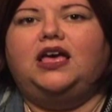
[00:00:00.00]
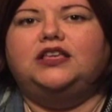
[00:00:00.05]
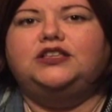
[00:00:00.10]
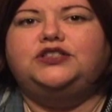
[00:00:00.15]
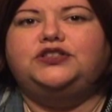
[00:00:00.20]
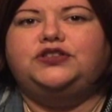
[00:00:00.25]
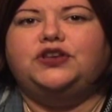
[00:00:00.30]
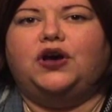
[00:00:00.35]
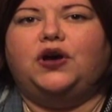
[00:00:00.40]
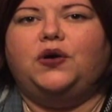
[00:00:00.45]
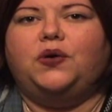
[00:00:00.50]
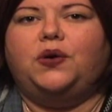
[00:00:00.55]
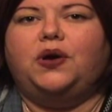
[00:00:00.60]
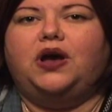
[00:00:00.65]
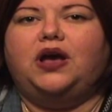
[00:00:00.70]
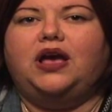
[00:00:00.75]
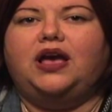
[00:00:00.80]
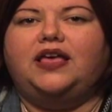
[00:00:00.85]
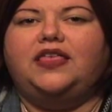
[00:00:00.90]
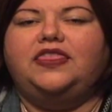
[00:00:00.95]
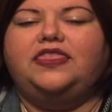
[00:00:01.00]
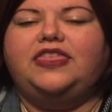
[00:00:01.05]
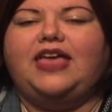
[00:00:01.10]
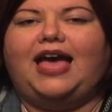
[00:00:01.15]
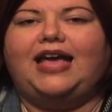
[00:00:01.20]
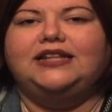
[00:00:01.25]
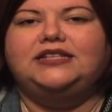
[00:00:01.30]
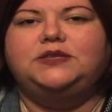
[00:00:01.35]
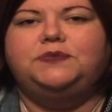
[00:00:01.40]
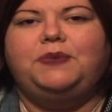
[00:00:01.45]
So
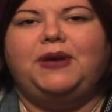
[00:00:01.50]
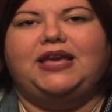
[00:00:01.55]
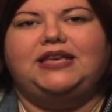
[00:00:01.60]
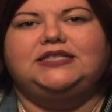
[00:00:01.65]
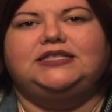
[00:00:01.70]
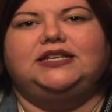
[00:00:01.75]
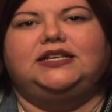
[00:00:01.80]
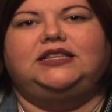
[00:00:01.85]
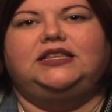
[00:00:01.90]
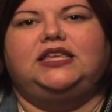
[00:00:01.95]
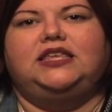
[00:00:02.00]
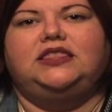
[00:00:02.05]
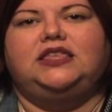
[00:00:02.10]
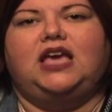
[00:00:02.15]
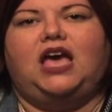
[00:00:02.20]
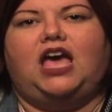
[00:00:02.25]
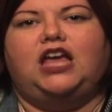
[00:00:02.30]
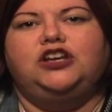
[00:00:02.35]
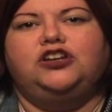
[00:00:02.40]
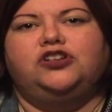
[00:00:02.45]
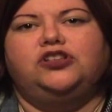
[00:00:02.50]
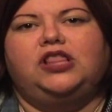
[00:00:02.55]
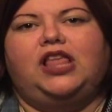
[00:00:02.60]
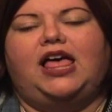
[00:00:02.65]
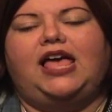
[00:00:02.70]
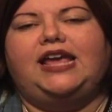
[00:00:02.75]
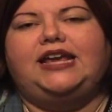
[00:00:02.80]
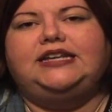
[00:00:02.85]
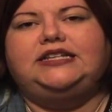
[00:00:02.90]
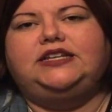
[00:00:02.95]
that's basically the
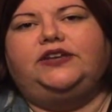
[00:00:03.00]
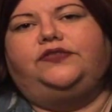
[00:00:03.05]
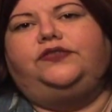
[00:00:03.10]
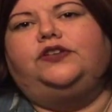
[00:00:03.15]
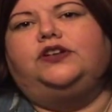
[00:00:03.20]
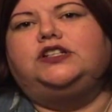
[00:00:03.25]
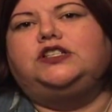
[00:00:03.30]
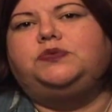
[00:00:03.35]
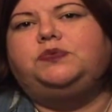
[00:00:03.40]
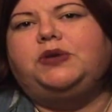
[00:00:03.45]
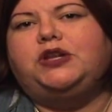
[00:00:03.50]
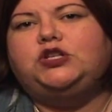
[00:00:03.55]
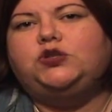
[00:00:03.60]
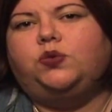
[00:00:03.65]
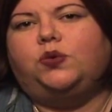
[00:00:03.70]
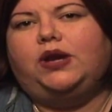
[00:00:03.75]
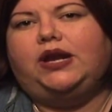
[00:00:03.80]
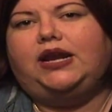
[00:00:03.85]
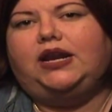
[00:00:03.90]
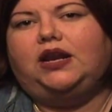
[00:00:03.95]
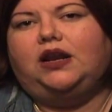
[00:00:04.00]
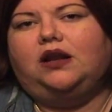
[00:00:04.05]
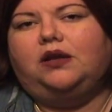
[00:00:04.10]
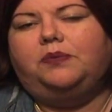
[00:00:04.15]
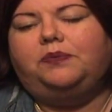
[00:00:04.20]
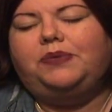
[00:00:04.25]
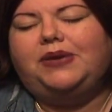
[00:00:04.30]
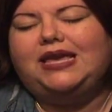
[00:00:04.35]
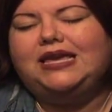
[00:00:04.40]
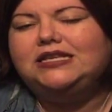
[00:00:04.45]
underlying difference between
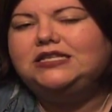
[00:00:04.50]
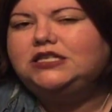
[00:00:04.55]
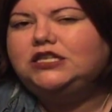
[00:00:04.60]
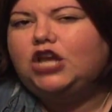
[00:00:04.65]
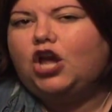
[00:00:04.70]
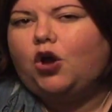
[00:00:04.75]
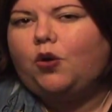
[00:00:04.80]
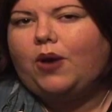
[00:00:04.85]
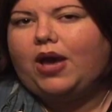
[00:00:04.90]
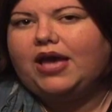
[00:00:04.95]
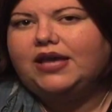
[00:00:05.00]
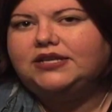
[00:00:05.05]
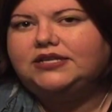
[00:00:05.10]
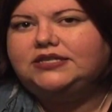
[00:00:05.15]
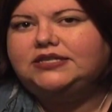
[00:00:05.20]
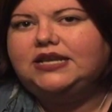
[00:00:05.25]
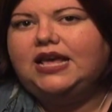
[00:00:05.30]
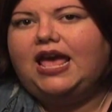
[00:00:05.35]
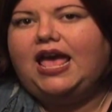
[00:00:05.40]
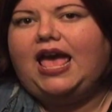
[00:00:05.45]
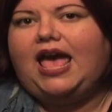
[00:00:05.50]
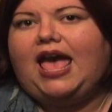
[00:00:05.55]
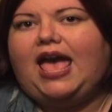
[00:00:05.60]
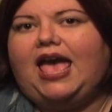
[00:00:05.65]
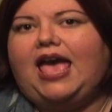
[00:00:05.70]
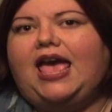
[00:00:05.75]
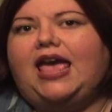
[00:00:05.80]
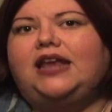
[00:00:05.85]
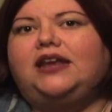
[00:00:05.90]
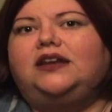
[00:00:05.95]
PCOS
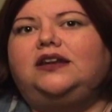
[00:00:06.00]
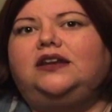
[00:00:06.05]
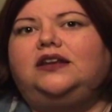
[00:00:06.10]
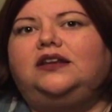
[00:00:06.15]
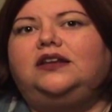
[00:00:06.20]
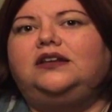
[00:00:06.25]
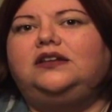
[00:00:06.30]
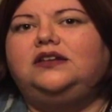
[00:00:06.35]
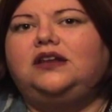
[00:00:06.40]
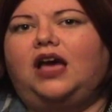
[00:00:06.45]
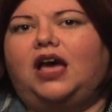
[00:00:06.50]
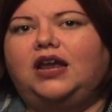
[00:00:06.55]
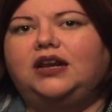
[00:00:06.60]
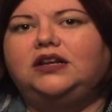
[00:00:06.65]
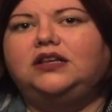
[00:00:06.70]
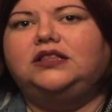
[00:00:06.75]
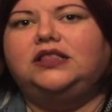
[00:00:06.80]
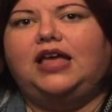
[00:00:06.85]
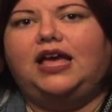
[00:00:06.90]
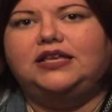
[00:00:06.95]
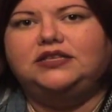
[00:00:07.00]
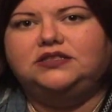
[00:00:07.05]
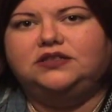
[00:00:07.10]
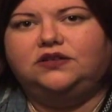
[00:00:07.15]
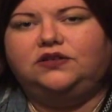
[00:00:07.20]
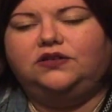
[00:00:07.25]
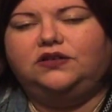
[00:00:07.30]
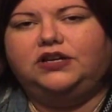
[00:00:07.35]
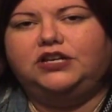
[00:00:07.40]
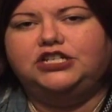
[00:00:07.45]
and
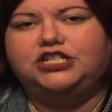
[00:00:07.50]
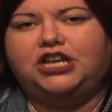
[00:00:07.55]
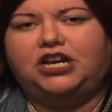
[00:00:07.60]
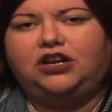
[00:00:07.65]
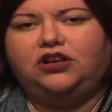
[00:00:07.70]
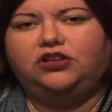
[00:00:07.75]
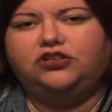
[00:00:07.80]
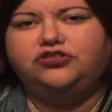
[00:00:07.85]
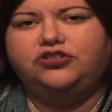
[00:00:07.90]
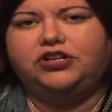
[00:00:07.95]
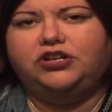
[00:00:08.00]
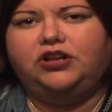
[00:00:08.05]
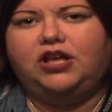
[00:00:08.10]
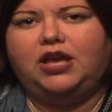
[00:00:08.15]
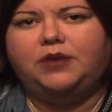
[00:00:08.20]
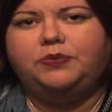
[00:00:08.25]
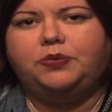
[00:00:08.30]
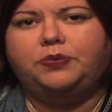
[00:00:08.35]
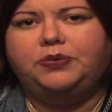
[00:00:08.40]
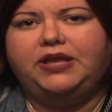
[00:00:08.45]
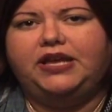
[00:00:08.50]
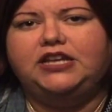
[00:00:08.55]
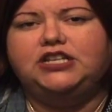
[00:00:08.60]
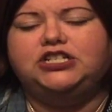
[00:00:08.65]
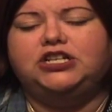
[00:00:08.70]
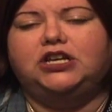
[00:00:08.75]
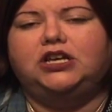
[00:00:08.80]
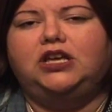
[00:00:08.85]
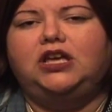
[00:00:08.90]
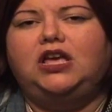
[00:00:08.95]
non-classical congenital adrenal
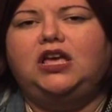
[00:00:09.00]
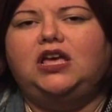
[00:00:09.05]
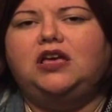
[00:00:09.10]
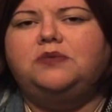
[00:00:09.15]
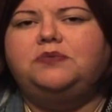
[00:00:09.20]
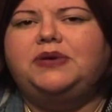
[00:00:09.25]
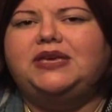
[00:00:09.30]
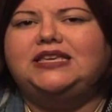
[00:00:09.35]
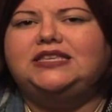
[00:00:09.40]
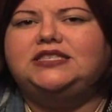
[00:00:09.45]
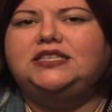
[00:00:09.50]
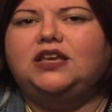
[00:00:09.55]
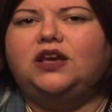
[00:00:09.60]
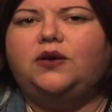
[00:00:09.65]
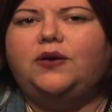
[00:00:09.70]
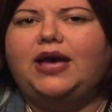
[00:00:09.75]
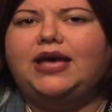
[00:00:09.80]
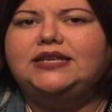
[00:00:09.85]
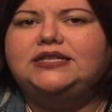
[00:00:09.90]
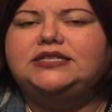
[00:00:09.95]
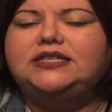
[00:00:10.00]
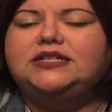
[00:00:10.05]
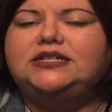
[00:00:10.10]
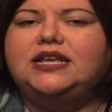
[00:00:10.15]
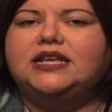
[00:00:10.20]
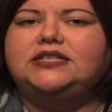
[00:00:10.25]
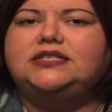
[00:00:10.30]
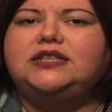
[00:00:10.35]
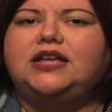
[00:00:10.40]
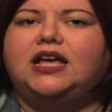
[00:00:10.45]
hyperplasia. PCOS, the
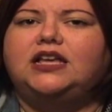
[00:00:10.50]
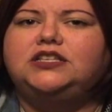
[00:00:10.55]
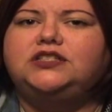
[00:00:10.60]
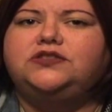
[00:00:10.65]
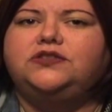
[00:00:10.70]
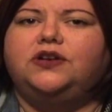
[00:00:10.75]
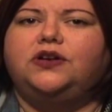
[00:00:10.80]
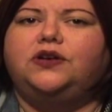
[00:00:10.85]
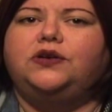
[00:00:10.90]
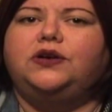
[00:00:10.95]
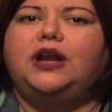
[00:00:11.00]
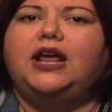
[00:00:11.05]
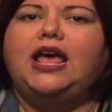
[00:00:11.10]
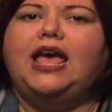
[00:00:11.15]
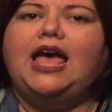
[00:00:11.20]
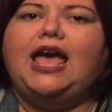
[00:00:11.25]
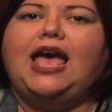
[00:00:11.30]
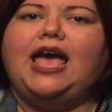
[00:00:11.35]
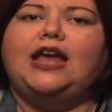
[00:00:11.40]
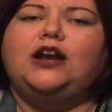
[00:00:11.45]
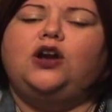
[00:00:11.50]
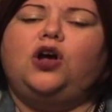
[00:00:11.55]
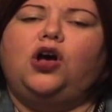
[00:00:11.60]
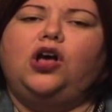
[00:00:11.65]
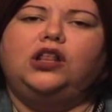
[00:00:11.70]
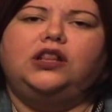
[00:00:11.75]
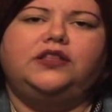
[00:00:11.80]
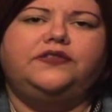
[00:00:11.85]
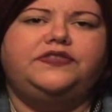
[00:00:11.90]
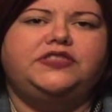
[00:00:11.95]
testosterone, and
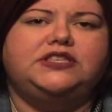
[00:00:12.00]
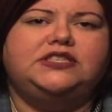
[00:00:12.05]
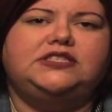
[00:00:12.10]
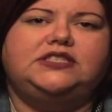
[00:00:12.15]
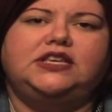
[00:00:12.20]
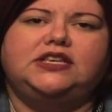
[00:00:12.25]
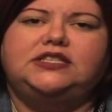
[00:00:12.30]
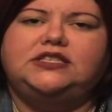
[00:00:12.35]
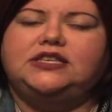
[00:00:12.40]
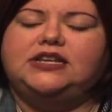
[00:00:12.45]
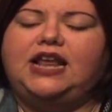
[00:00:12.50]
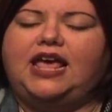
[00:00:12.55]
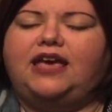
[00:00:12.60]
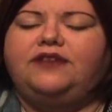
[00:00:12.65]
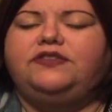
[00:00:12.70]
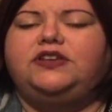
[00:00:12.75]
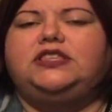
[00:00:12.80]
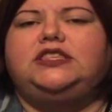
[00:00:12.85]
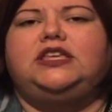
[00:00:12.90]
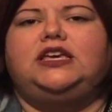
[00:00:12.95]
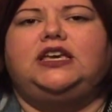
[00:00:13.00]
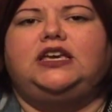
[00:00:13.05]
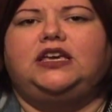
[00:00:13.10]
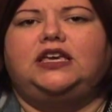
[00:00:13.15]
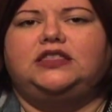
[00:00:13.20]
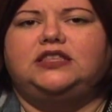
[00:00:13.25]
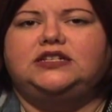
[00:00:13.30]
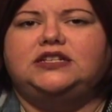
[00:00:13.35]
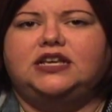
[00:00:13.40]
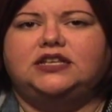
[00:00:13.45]
all of the cysts and everything
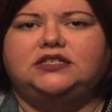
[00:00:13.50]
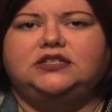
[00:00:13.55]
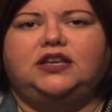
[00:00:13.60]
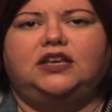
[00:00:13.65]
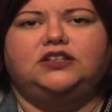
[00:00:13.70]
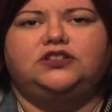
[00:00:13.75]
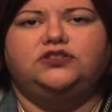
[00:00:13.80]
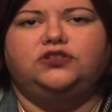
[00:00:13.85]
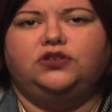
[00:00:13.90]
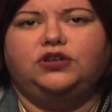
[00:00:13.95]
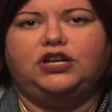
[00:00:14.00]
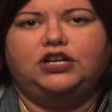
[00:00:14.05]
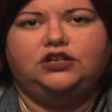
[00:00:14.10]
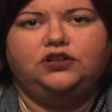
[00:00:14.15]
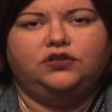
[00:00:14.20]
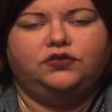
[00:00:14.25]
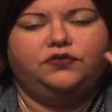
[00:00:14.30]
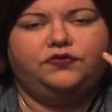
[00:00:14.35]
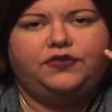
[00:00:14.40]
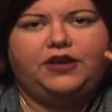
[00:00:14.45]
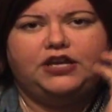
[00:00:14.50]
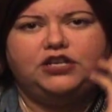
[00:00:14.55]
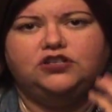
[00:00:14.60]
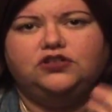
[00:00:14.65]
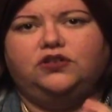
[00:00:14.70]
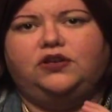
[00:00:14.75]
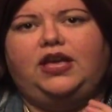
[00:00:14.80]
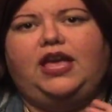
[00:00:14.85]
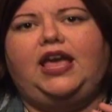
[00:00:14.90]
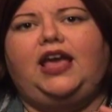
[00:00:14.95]
in the testosterone in your
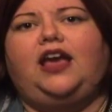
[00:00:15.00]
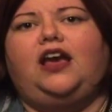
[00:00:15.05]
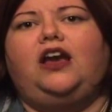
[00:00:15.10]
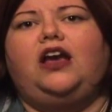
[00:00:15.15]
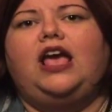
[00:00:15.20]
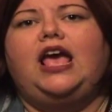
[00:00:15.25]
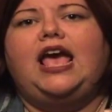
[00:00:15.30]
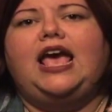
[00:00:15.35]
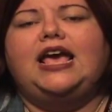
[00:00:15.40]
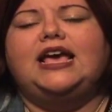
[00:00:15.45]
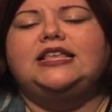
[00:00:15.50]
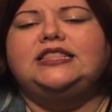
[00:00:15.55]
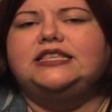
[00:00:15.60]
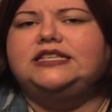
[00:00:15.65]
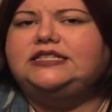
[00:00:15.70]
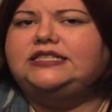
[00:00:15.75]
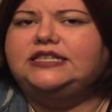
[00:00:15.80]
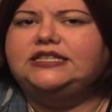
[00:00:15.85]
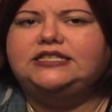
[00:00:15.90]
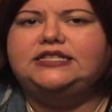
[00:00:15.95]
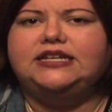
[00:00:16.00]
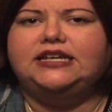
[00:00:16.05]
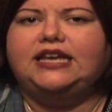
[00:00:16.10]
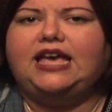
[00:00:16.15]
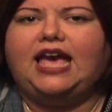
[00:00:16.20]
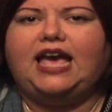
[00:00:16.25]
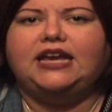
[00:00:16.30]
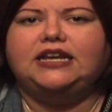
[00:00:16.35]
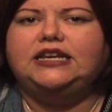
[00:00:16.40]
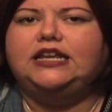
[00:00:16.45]
facial hair and the cystic
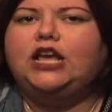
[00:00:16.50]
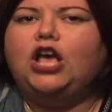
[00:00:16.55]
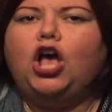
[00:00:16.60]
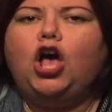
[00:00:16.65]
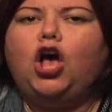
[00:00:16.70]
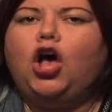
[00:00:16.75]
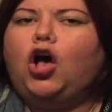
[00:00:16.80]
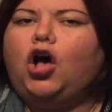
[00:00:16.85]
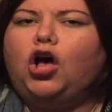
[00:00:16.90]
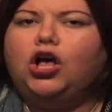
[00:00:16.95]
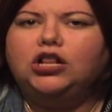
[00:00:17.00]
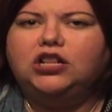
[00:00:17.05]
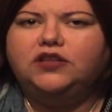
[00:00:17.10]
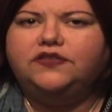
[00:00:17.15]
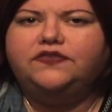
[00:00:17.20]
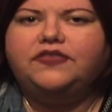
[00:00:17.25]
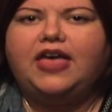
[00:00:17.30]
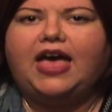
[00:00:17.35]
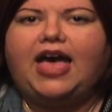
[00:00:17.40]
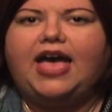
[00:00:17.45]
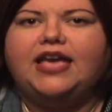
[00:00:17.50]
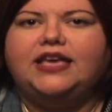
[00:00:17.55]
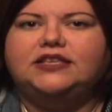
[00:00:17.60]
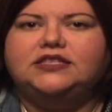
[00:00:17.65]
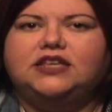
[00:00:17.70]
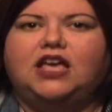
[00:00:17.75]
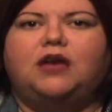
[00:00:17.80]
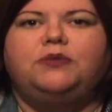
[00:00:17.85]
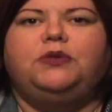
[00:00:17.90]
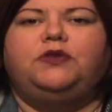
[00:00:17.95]
acne, all of that
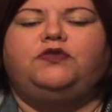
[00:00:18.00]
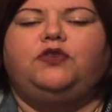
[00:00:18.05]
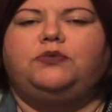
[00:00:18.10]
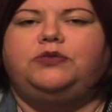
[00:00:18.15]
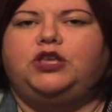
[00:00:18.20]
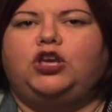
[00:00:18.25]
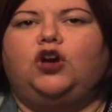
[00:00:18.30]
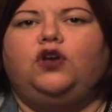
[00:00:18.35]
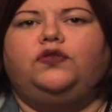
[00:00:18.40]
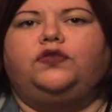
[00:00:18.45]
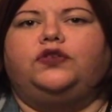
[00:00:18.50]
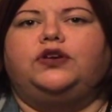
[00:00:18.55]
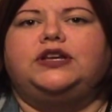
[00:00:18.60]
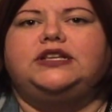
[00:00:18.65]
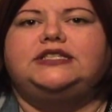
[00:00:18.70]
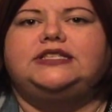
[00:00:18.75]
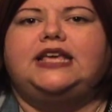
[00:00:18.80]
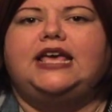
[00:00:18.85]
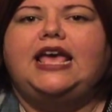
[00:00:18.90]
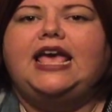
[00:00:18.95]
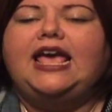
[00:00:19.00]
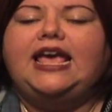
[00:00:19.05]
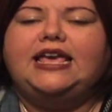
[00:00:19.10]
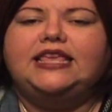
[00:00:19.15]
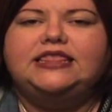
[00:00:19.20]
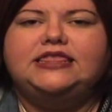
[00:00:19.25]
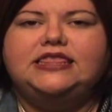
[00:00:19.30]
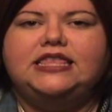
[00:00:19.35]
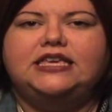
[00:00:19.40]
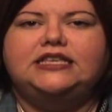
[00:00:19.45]
is coming from the ovaries.
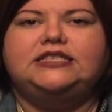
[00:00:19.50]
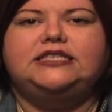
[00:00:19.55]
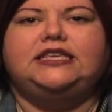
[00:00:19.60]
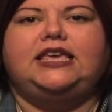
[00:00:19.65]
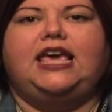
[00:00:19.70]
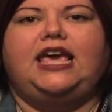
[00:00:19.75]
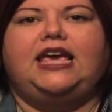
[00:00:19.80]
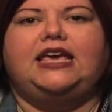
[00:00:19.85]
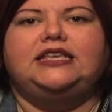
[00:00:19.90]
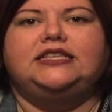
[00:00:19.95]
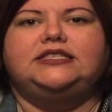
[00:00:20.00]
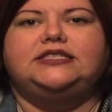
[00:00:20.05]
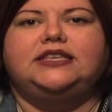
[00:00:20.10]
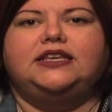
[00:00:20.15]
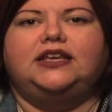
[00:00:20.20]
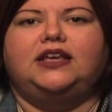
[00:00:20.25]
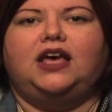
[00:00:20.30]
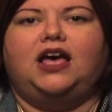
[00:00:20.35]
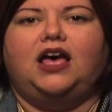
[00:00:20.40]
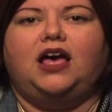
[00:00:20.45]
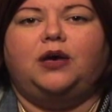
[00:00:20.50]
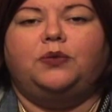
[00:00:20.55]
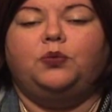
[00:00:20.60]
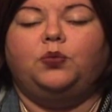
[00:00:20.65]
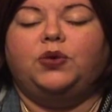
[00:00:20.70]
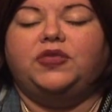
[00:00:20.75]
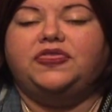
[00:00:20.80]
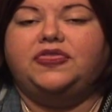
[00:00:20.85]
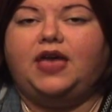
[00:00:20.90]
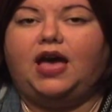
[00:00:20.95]
In this case,
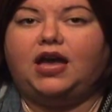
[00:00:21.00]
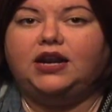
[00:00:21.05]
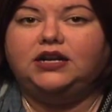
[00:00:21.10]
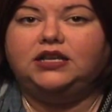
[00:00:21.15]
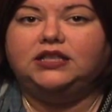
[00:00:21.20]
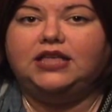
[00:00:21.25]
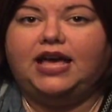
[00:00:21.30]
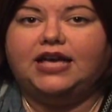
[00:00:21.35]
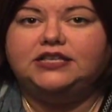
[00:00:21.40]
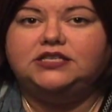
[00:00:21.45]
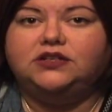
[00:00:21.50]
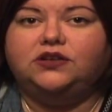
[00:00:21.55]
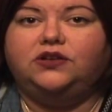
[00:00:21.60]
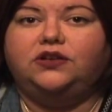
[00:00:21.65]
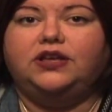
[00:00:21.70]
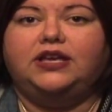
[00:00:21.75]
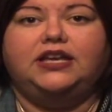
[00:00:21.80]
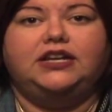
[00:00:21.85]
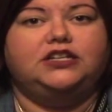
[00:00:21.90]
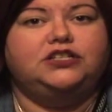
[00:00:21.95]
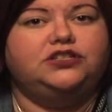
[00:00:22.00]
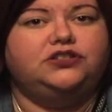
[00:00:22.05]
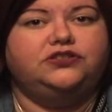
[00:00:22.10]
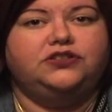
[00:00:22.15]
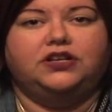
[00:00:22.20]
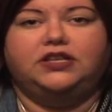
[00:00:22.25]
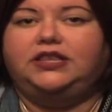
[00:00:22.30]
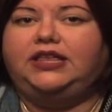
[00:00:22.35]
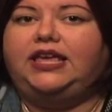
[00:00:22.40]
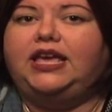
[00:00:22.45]
with non-classical, it is
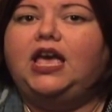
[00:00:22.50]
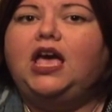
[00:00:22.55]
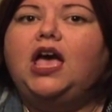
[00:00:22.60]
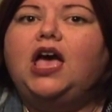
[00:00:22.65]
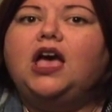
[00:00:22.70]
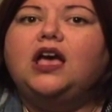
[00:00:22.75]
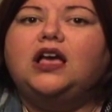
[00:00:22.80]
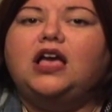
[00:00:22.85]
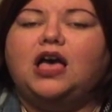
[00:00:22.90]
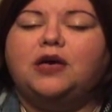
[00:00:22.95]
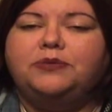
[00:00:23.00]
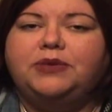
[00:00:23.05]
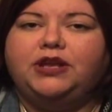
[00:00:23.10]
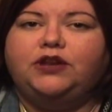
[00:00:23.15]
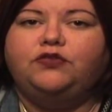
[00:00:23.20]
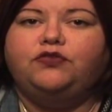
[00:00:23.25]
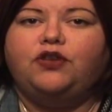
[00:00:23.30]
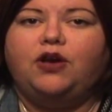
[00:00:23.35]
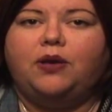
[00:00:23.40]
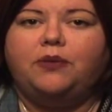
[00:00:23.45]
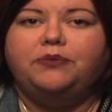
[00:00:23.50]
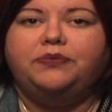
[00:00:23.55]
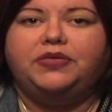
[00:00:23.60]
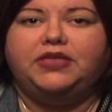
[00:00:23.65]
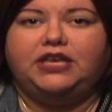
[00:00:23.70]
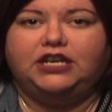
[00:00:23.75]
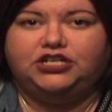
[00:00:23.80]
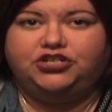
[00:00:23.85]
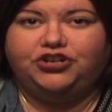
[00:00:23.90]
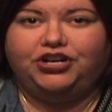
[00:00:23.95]
strictly coming from
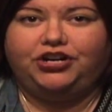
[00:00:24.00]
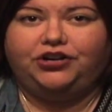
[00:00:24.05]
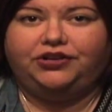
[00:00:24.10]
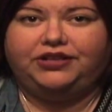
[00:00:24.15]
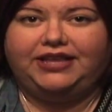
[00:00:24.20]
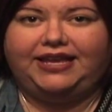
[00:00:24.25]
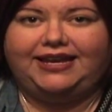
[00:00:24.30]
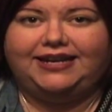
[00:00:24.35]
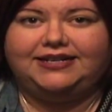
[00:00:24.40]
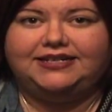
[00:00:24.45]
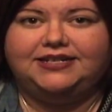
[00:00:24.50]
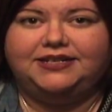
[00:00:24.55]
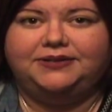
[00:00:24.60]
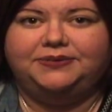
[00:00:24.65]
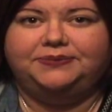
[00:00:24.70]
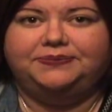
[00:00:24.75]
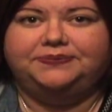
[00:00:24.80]
the adrenal gland.